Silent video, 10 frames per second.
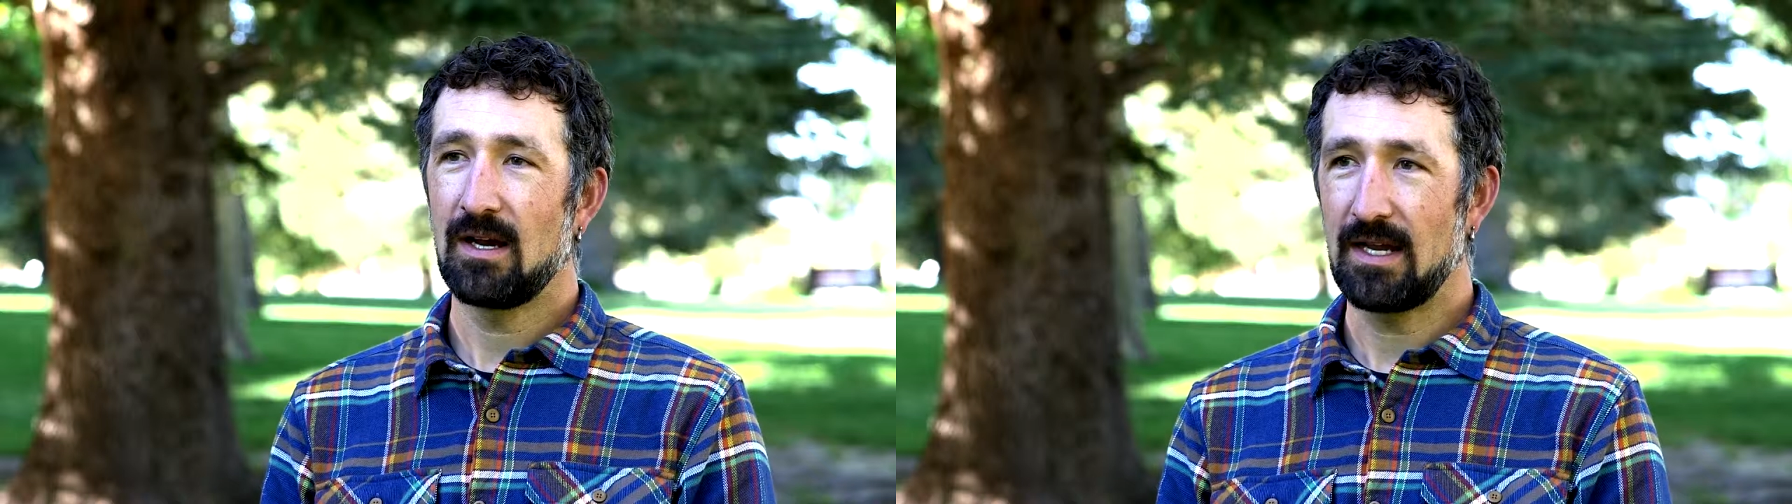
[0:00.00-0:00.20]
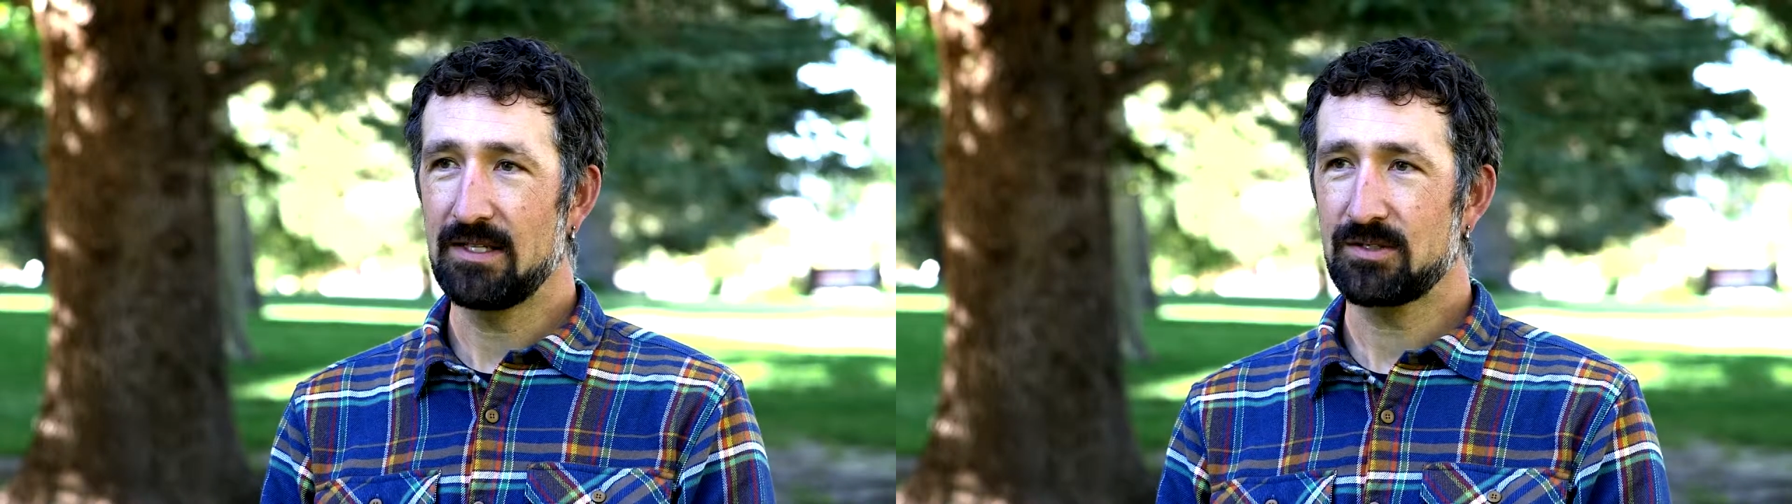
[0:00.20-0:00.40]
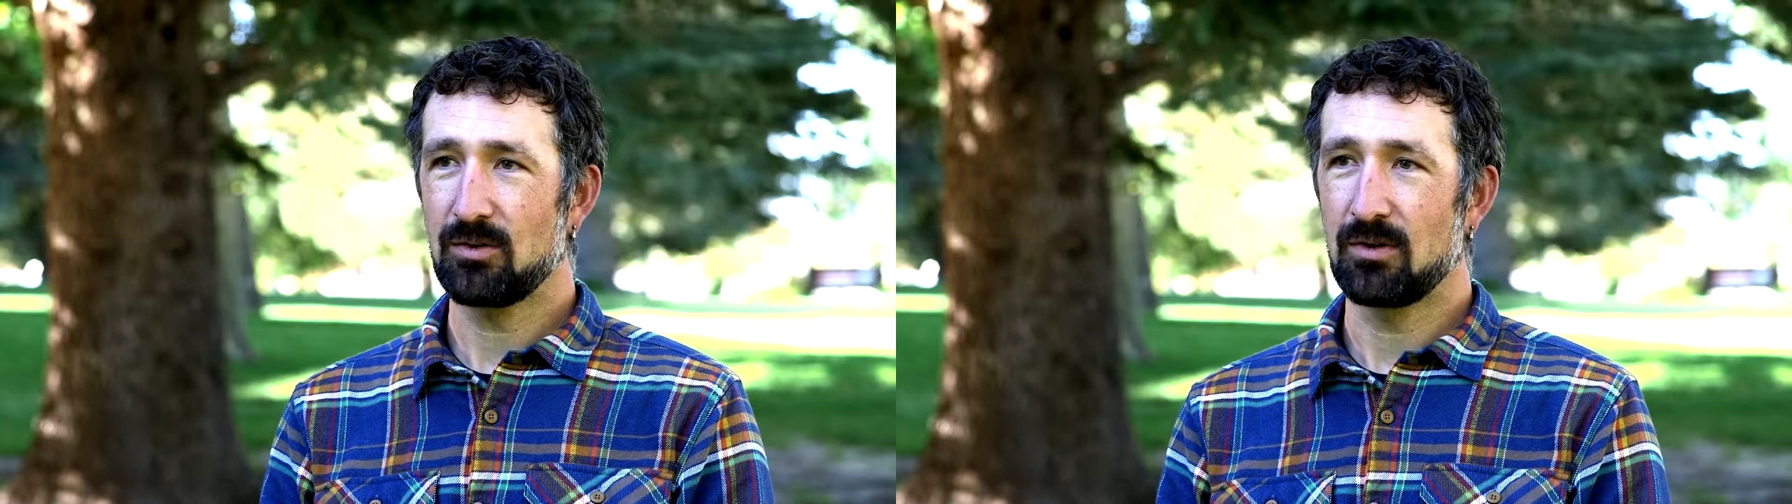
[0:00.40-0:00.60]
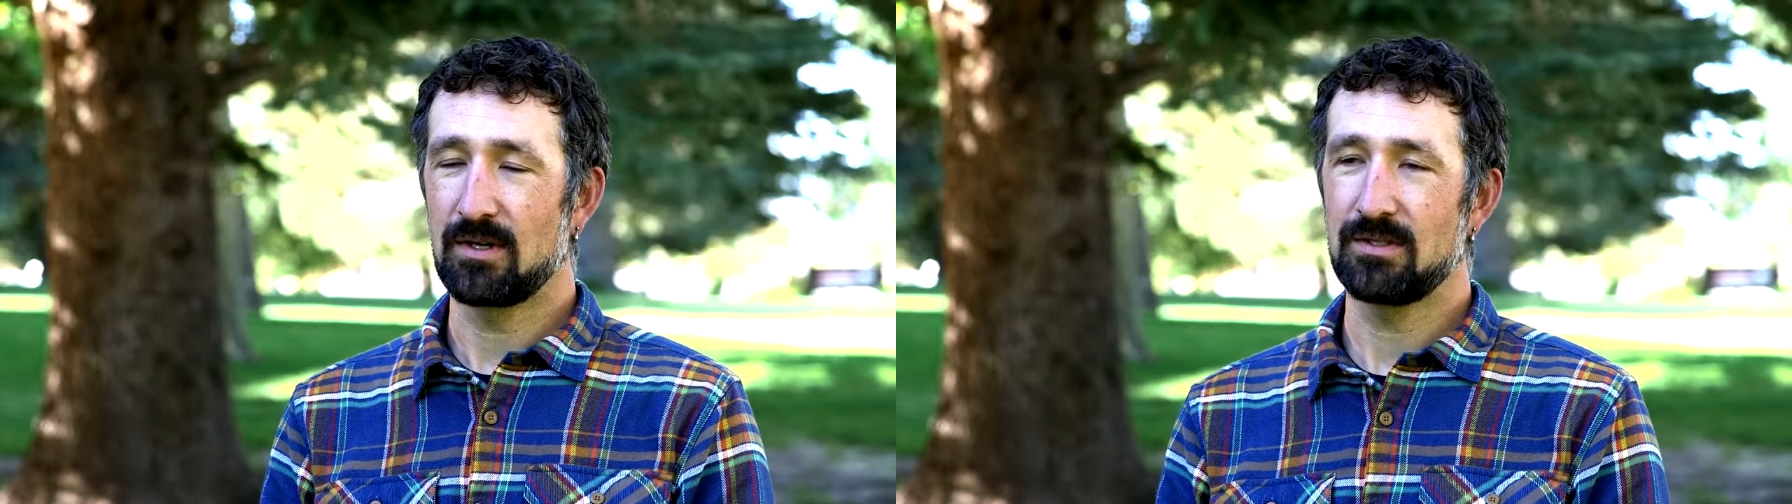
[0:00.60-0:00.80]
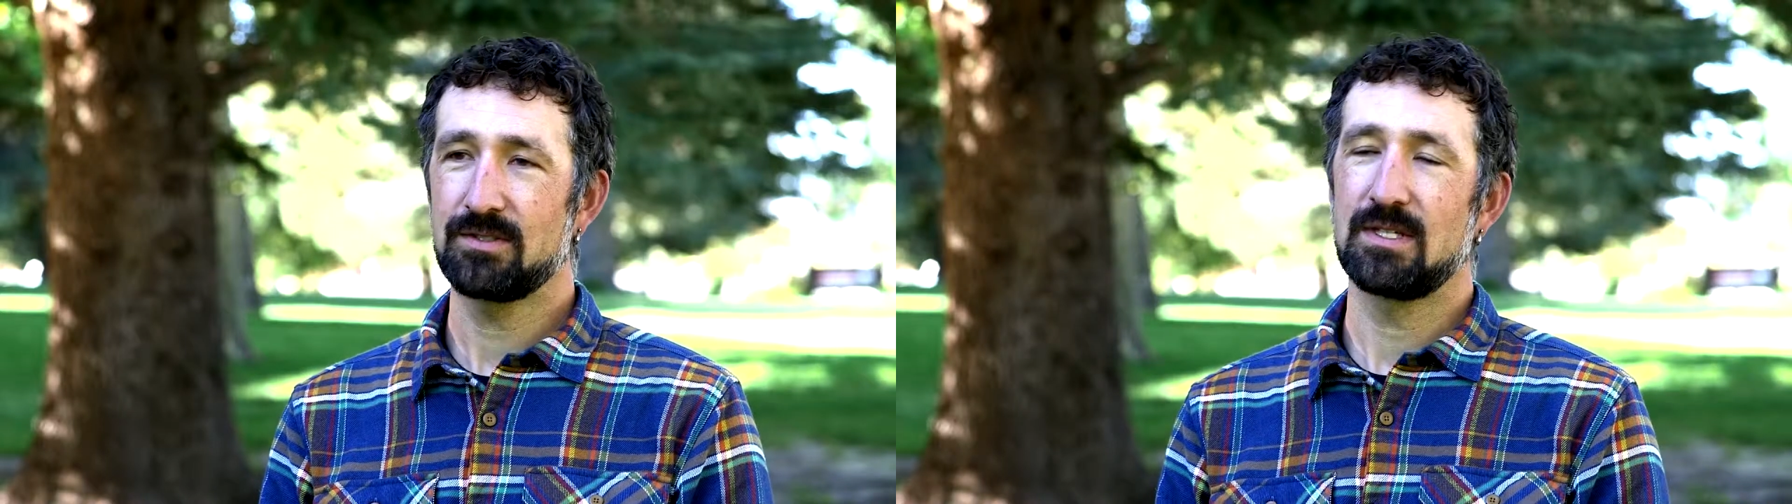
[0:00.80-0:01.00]
ice
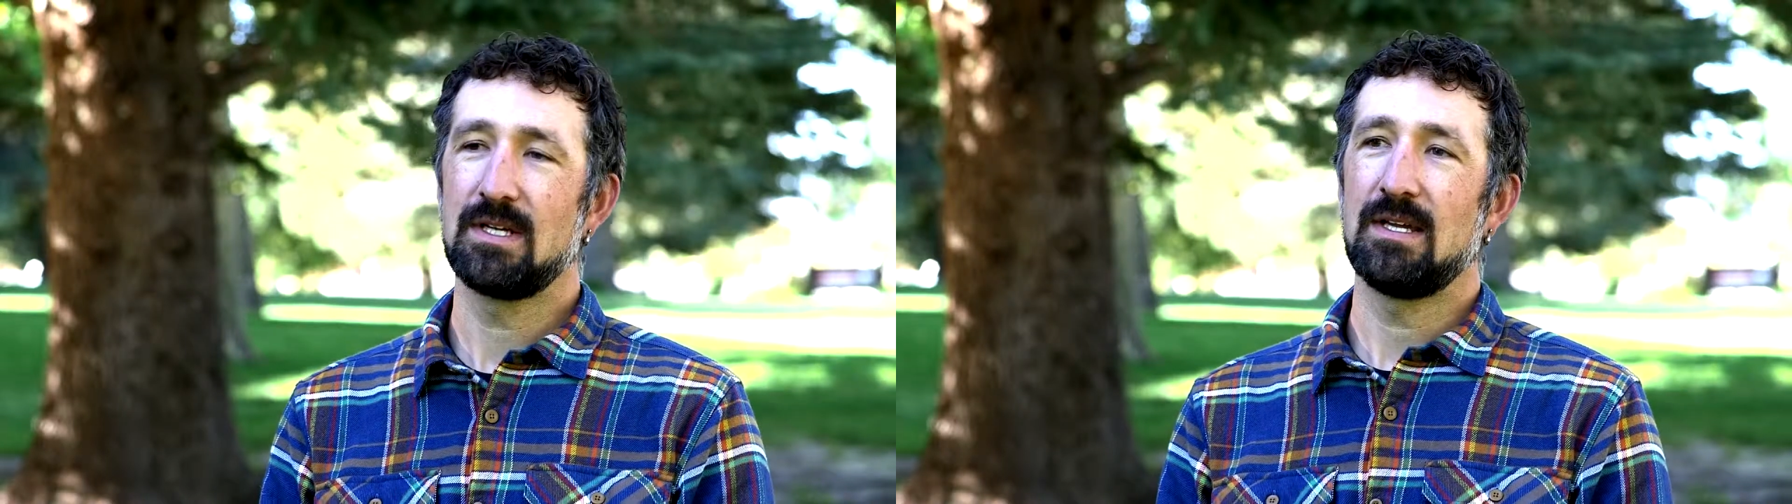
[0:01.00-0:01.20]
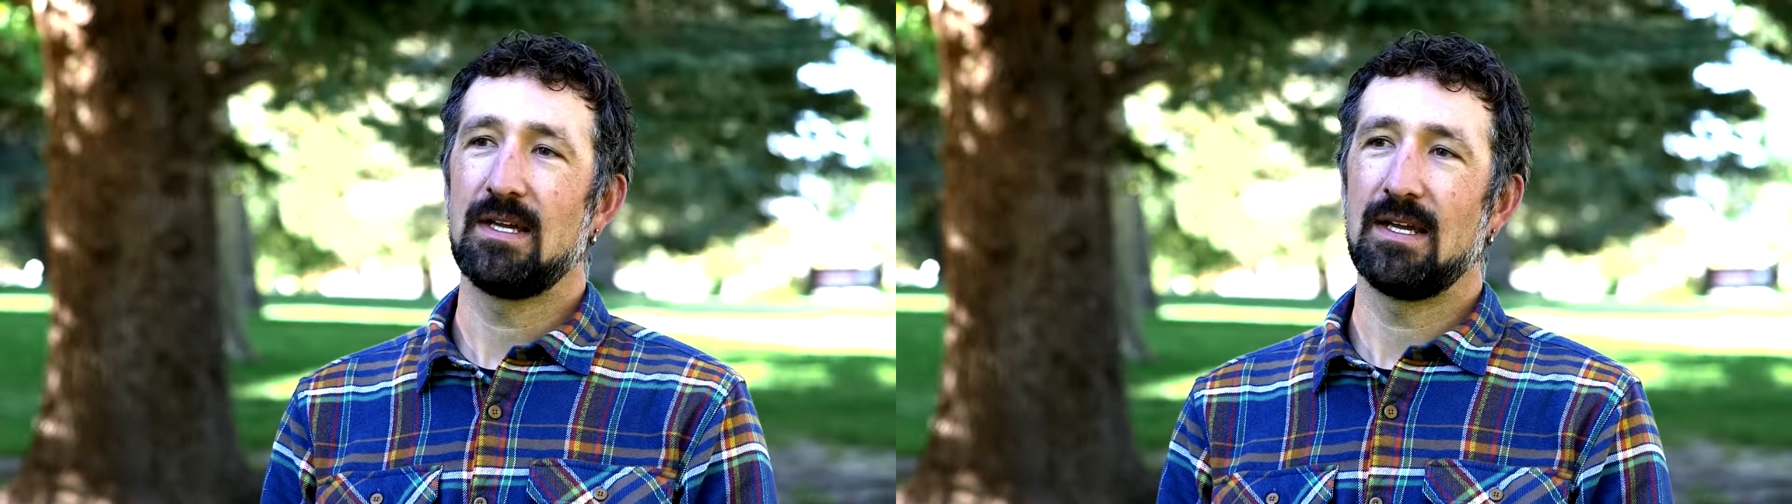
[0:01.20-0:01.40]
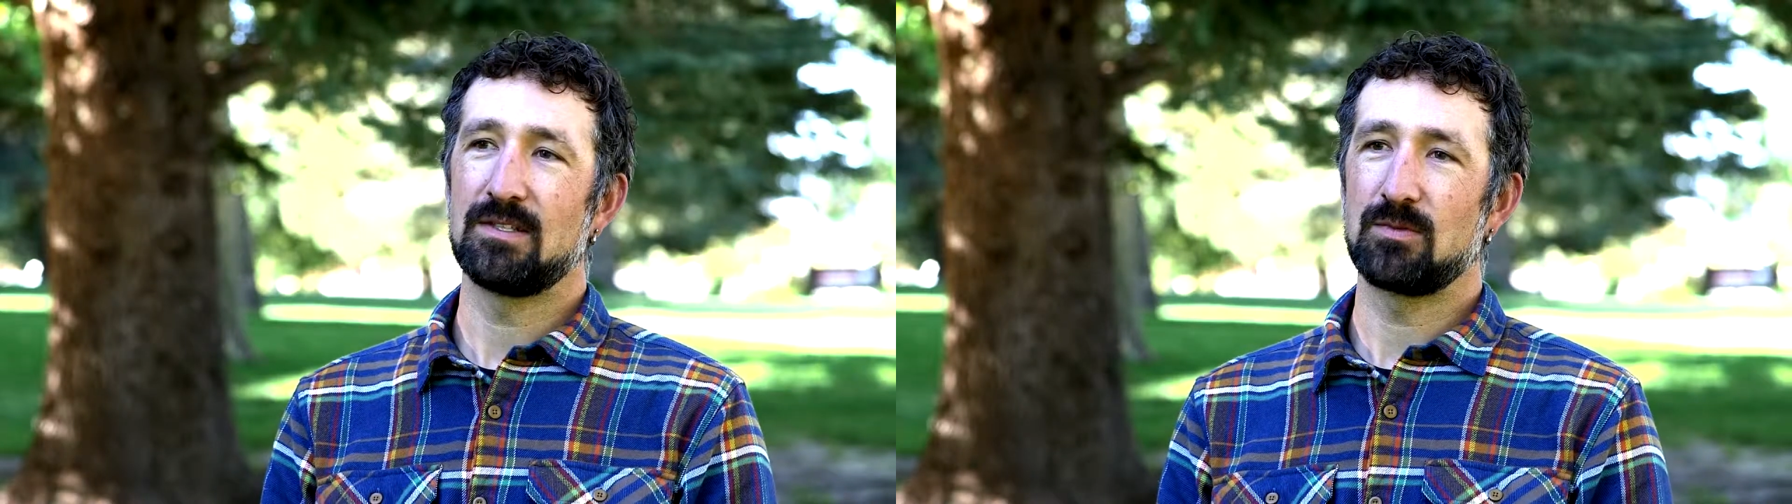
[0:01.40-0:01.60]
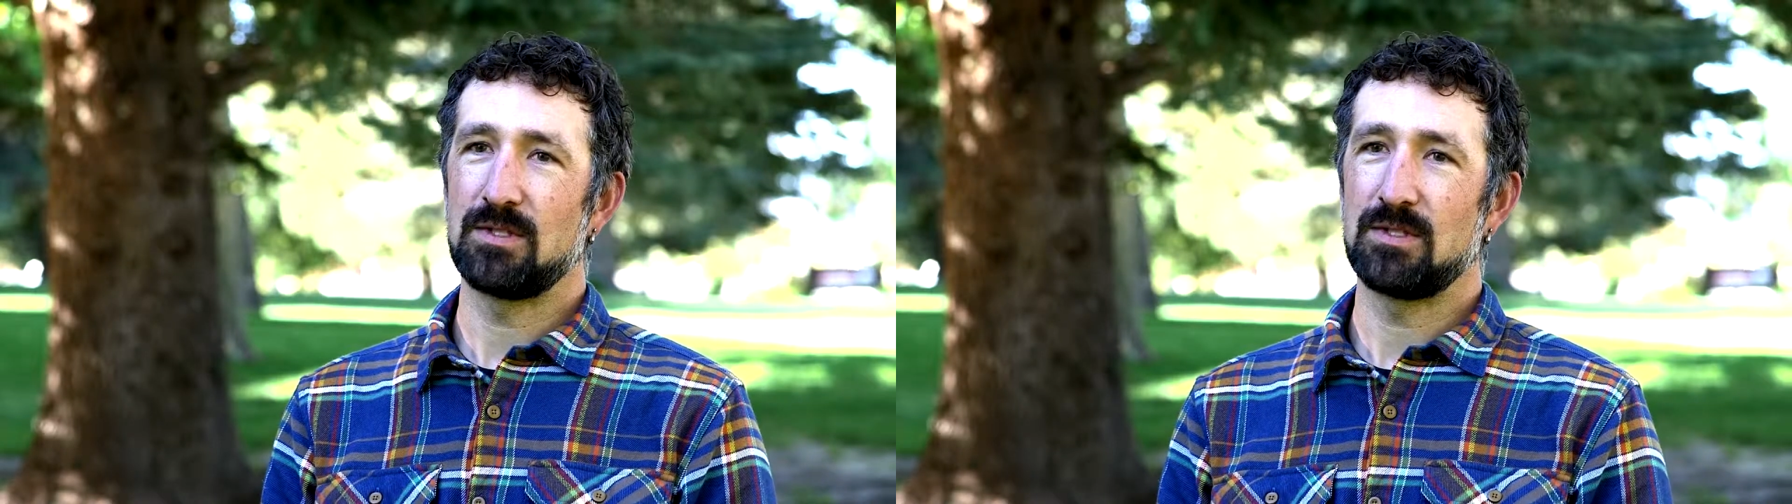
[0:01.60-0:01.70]
cores is